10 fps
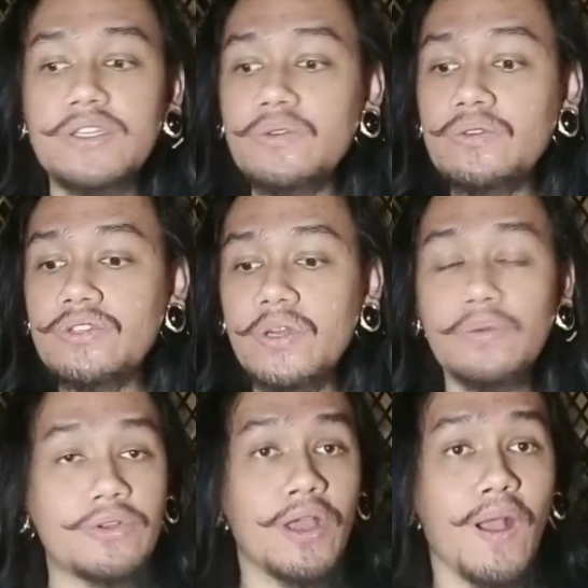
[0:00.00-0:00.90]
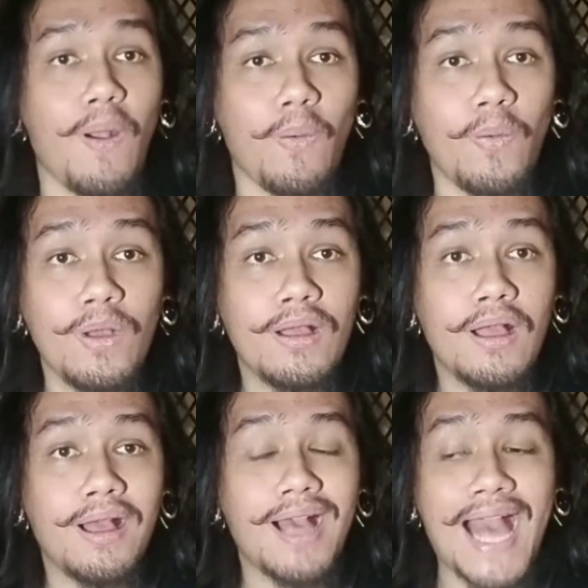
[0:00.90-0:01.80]
You don't know
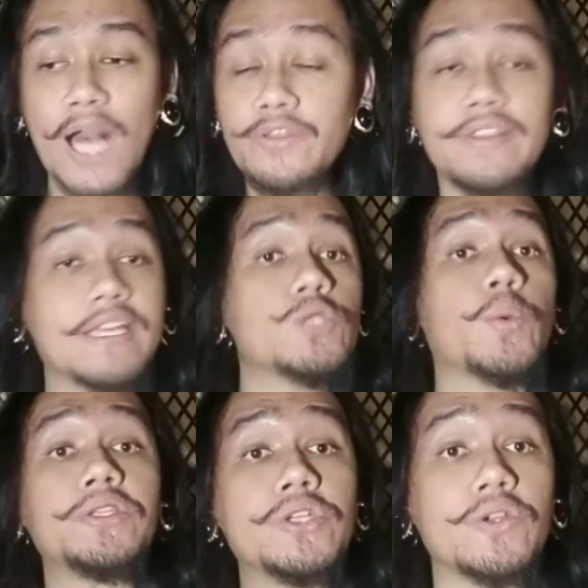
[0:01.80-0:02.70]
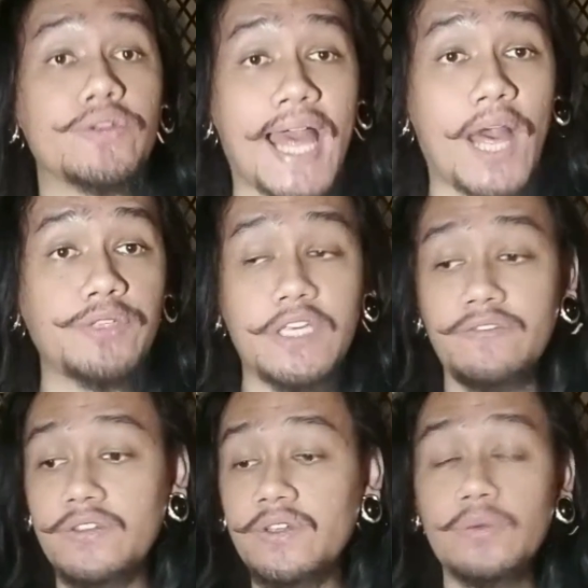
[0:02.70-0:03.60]
how things will turn out
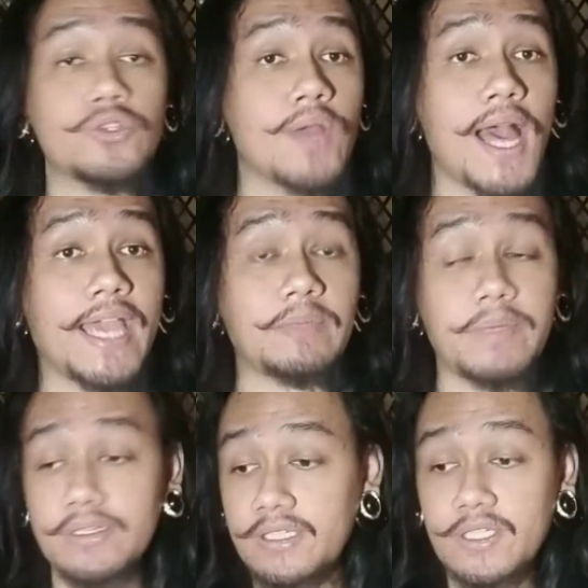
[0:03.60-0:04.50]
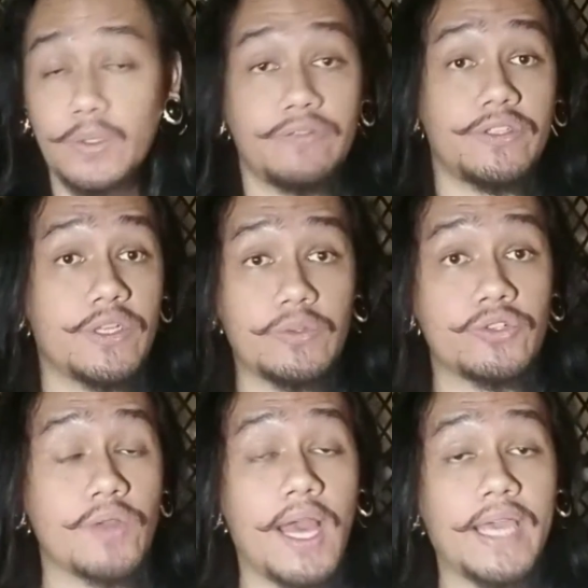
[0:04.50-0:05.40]
if you don't try it, because if you don't
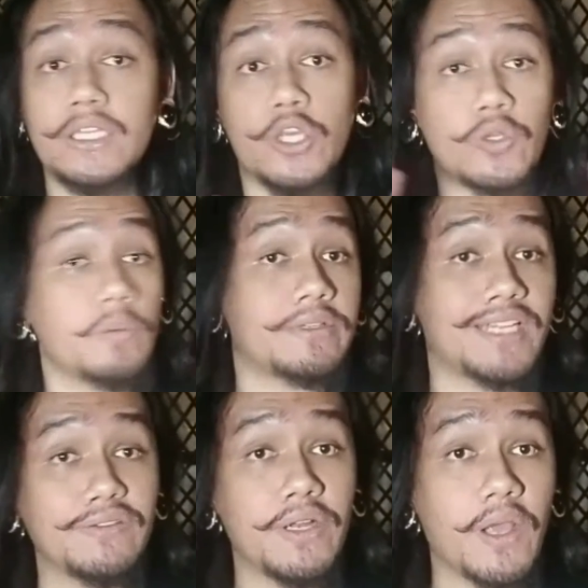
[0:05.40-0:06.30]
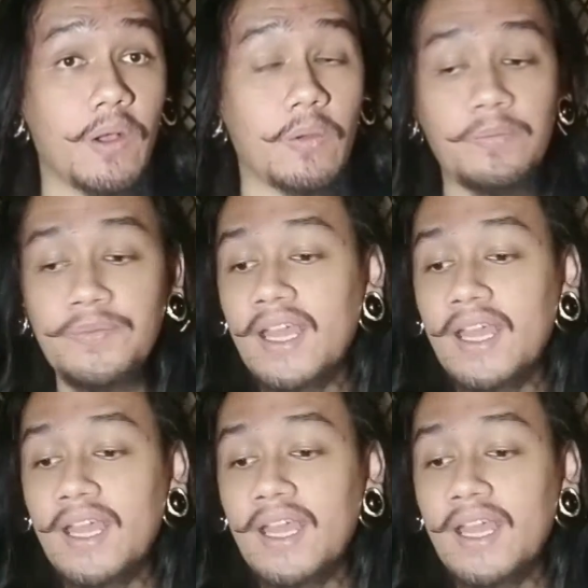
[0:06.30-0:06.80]
try it, you will never know.